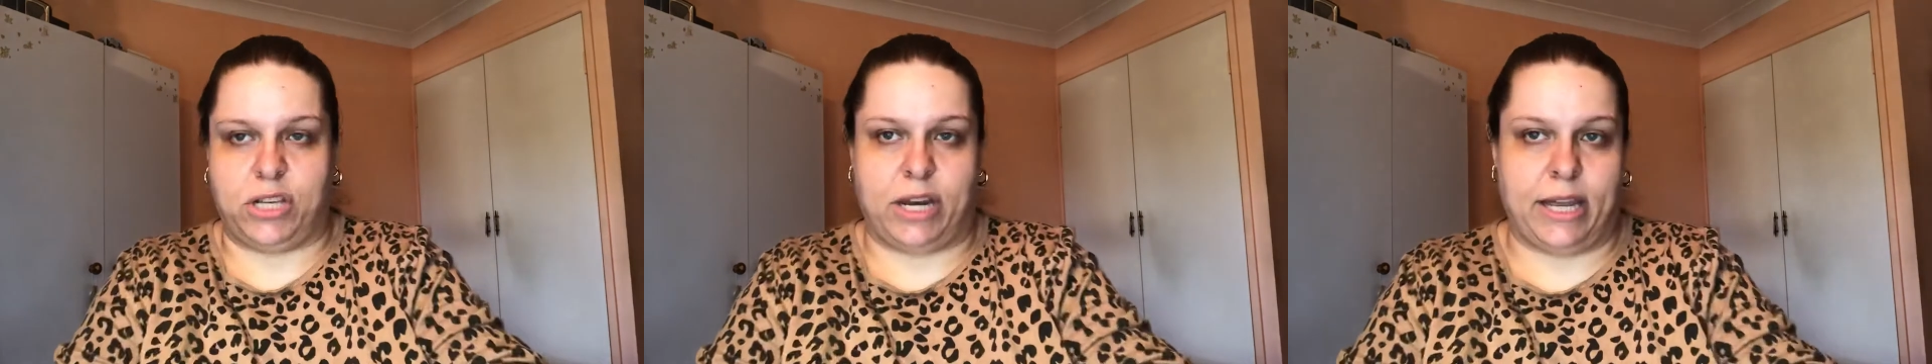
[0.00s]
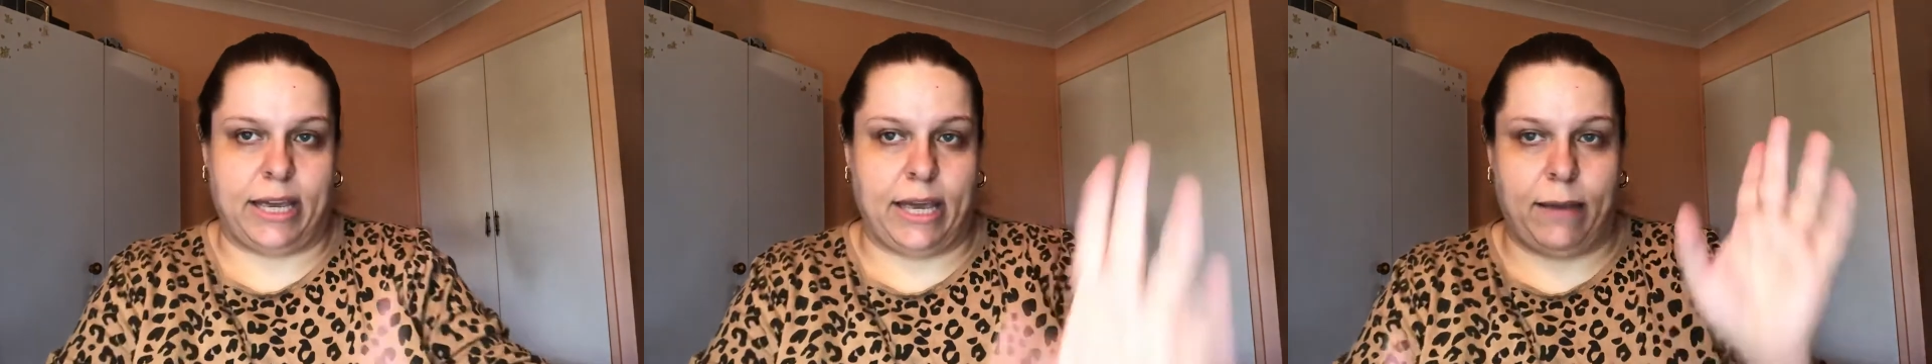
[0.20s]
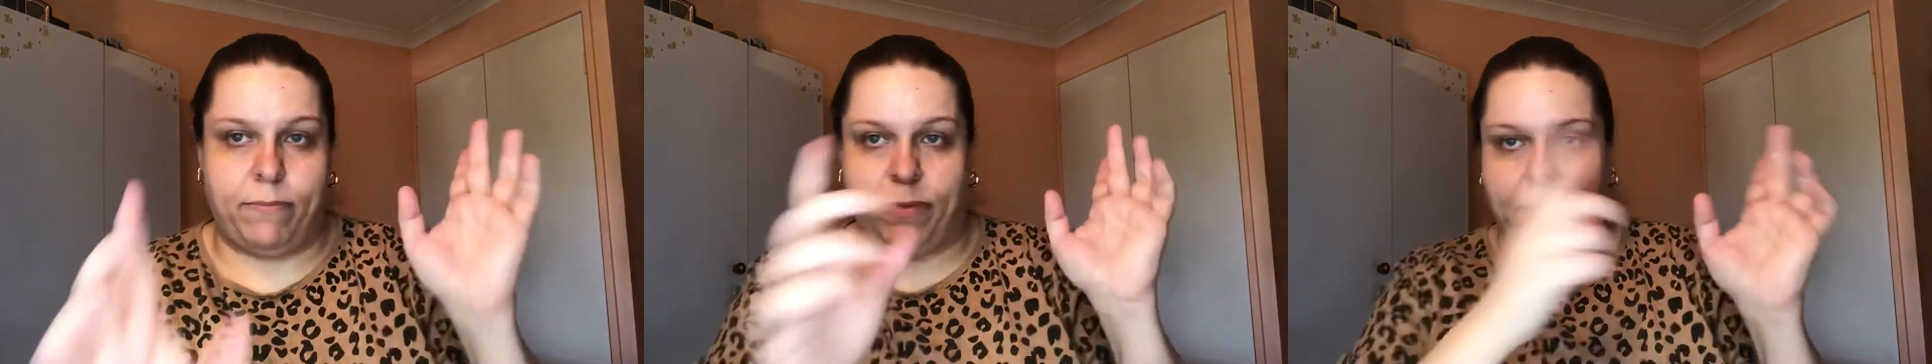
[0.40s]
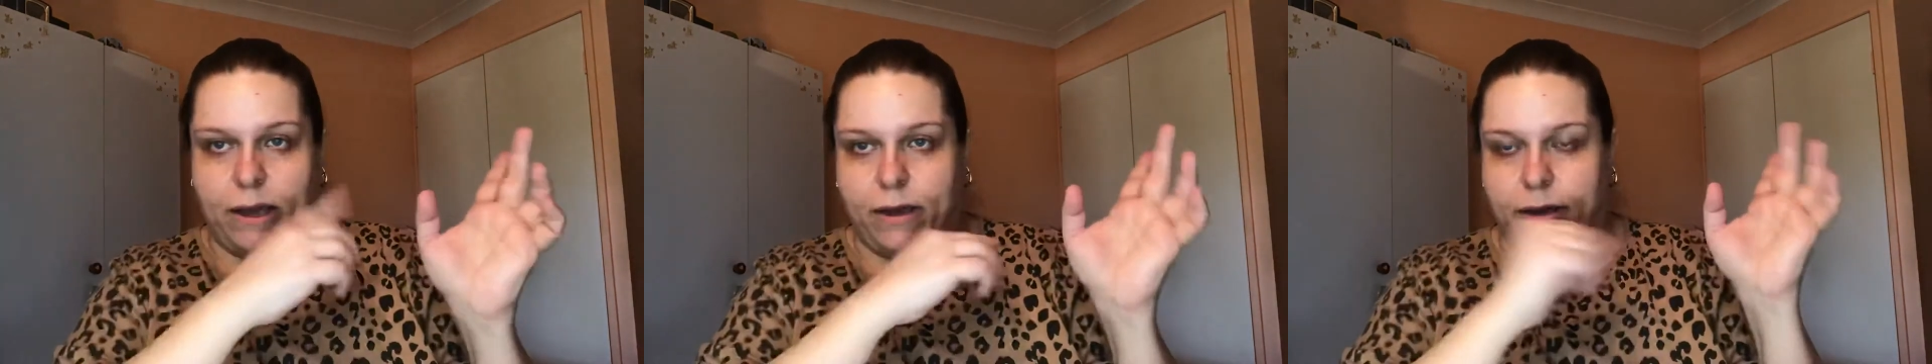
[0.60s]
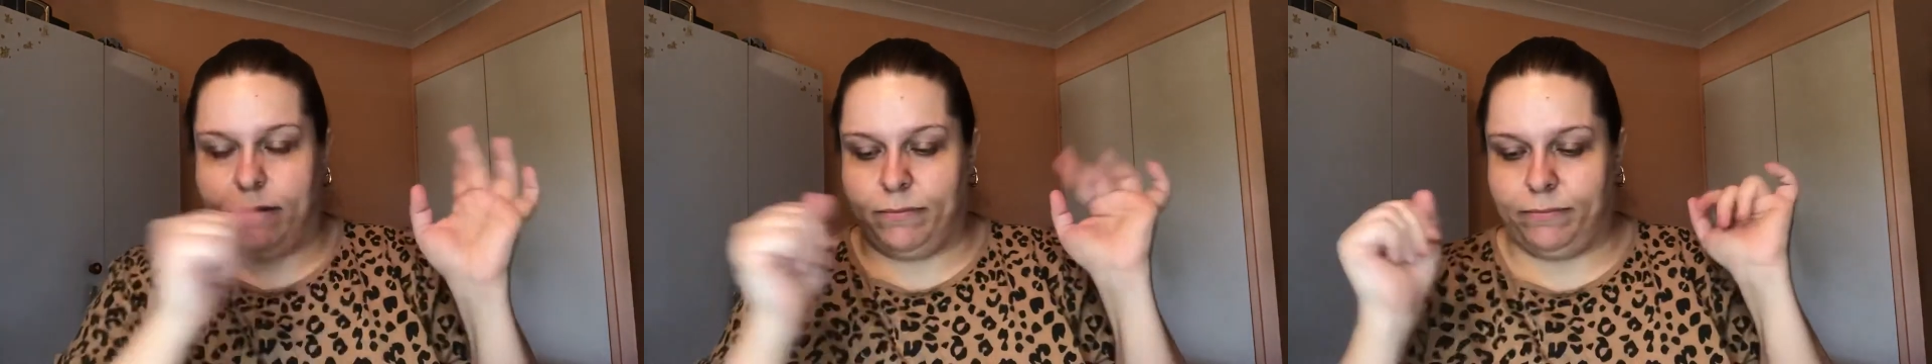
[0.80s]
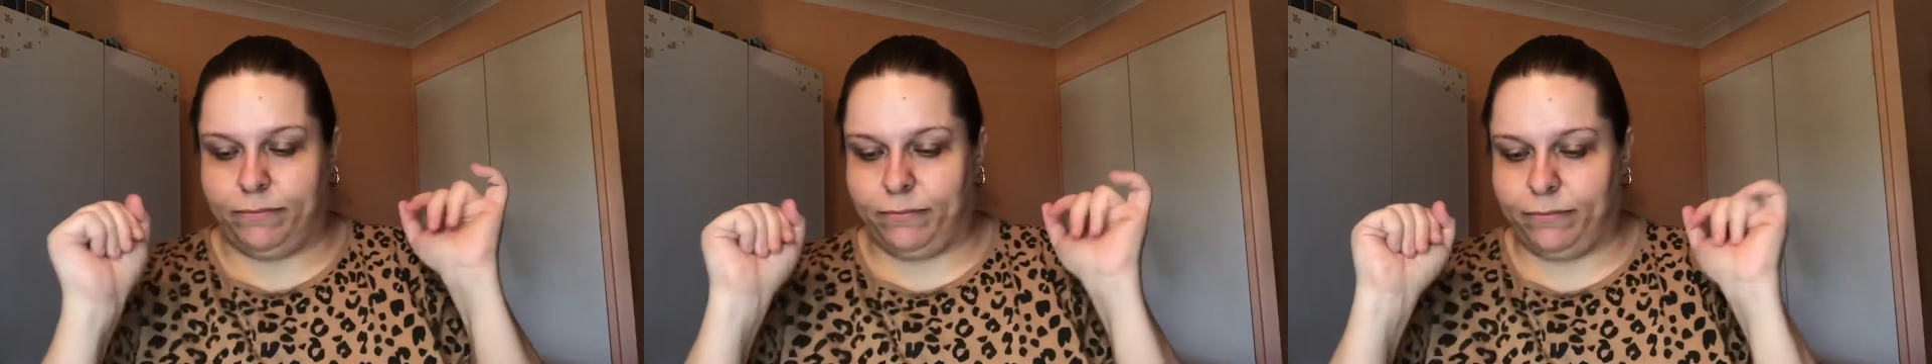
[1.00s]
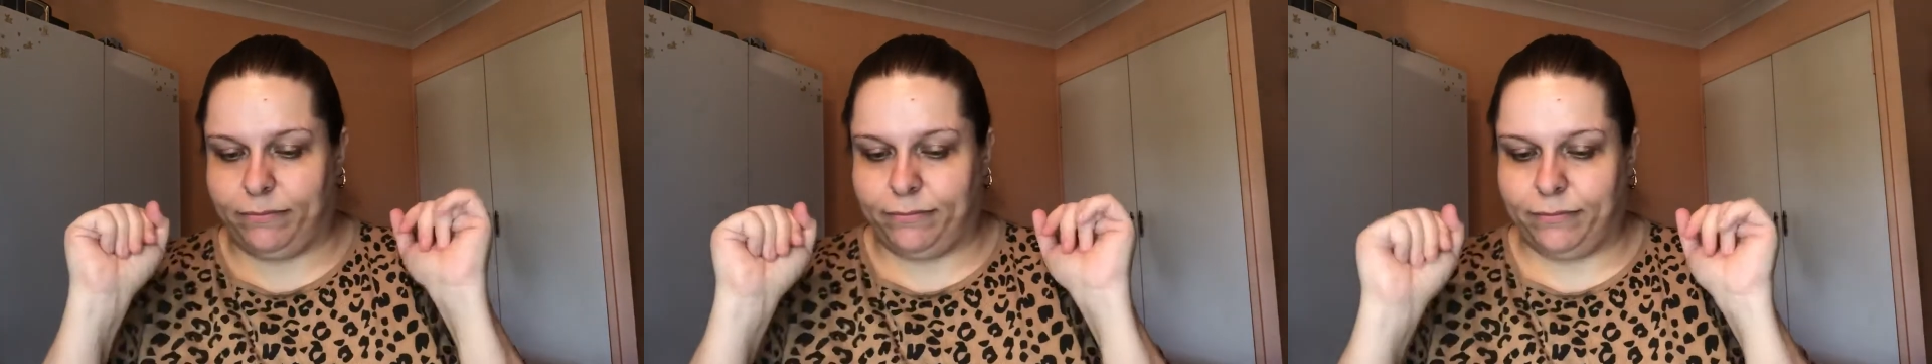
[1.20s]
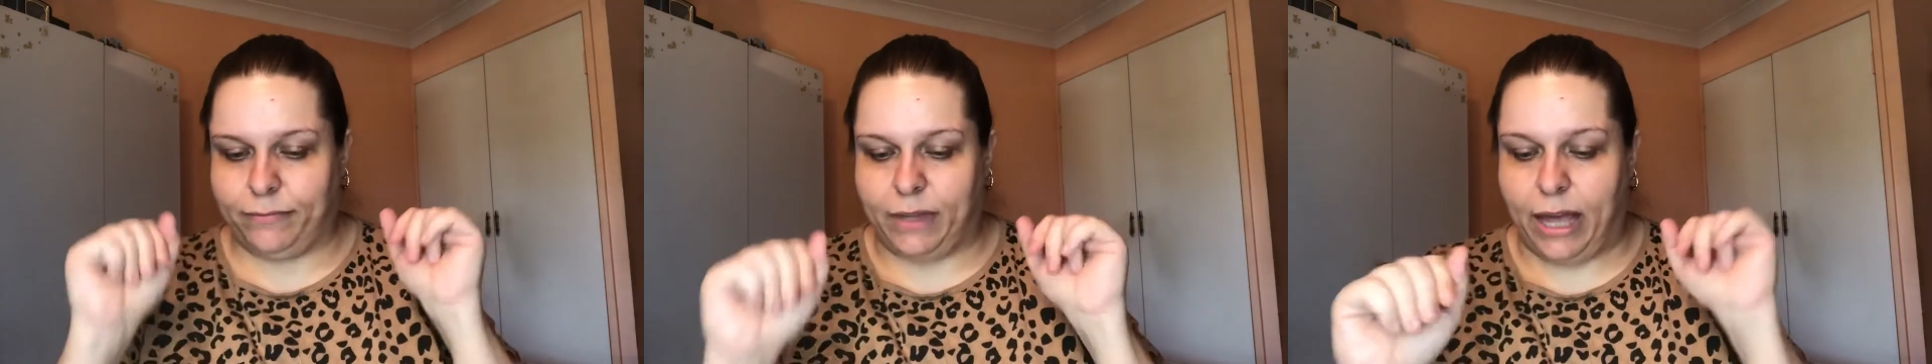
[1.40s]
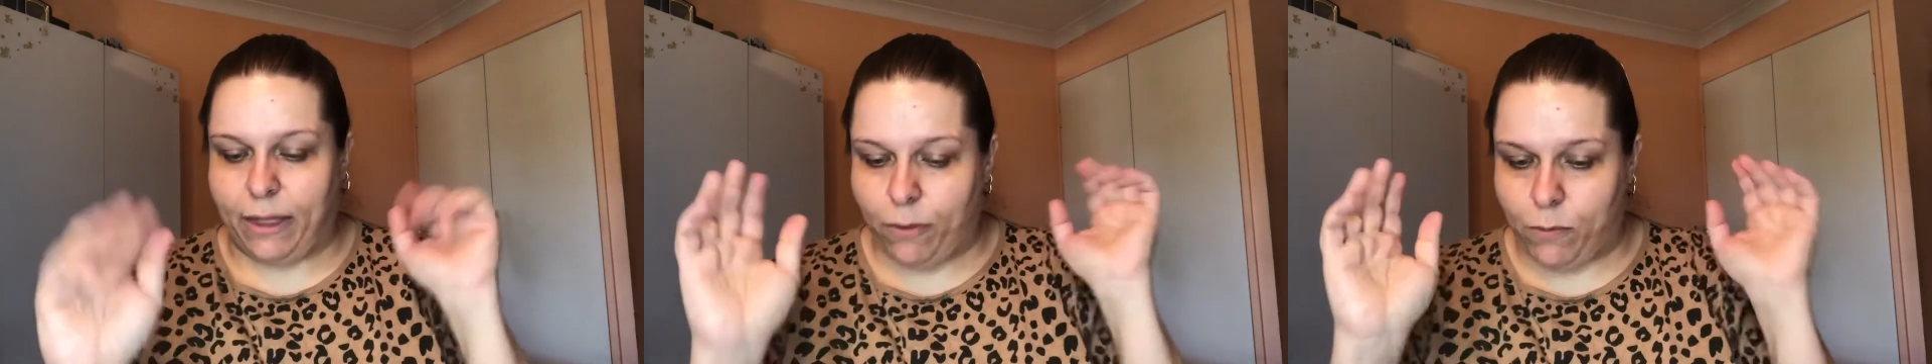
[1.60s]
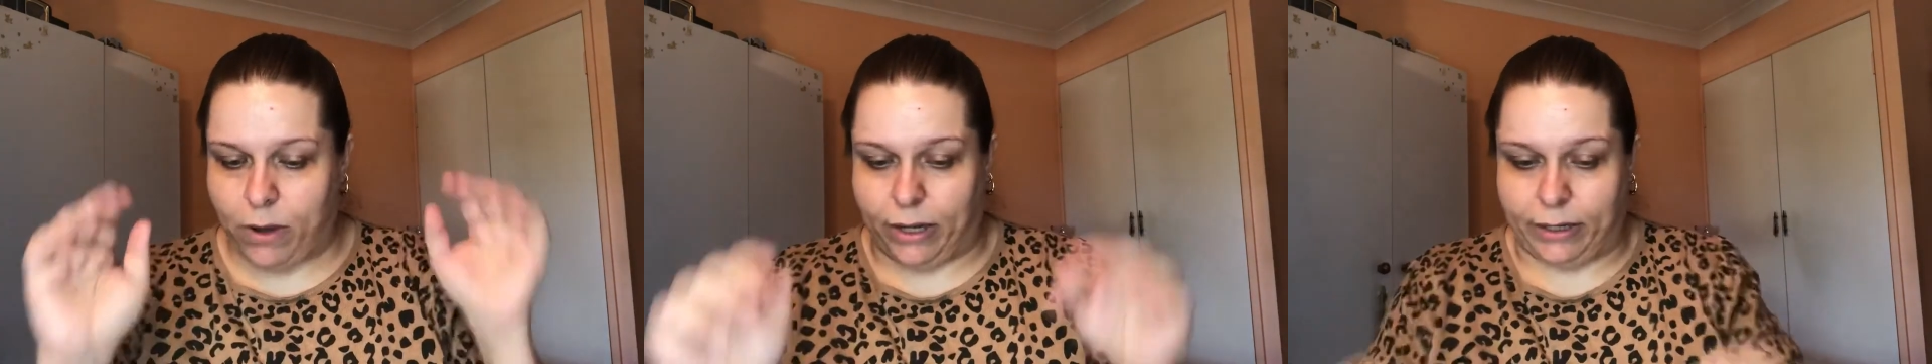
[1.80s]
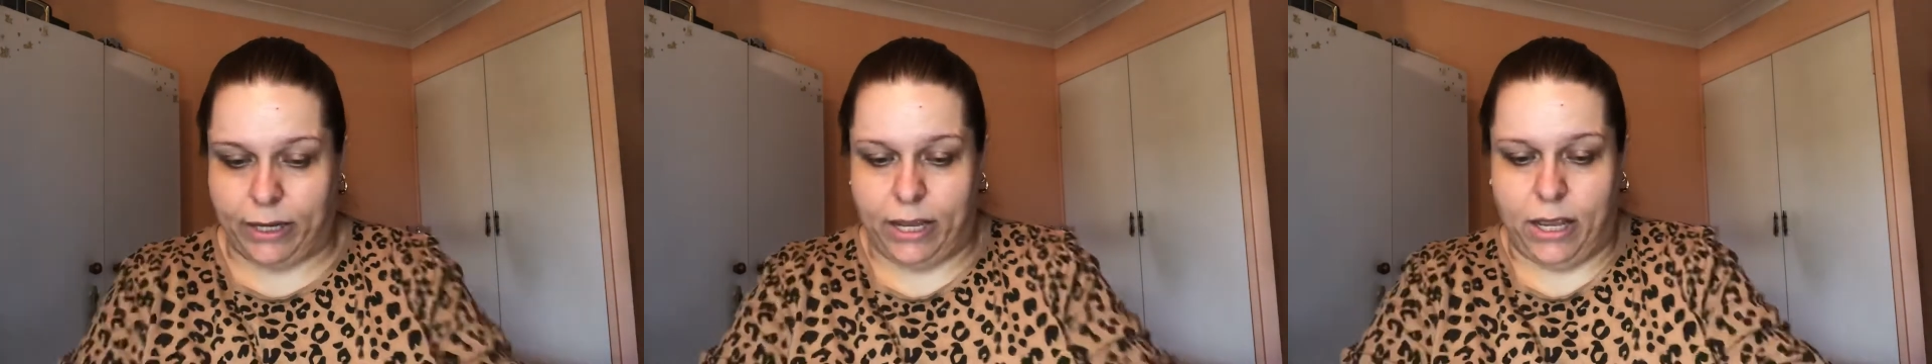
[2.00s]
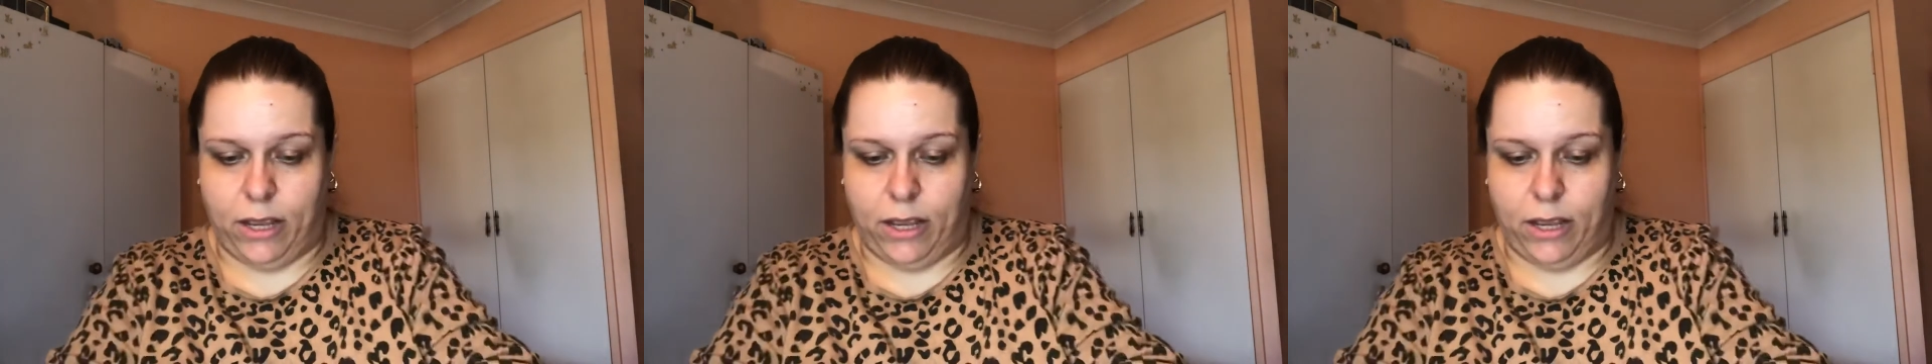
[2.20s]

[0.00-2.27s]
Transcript: going to keep the other one.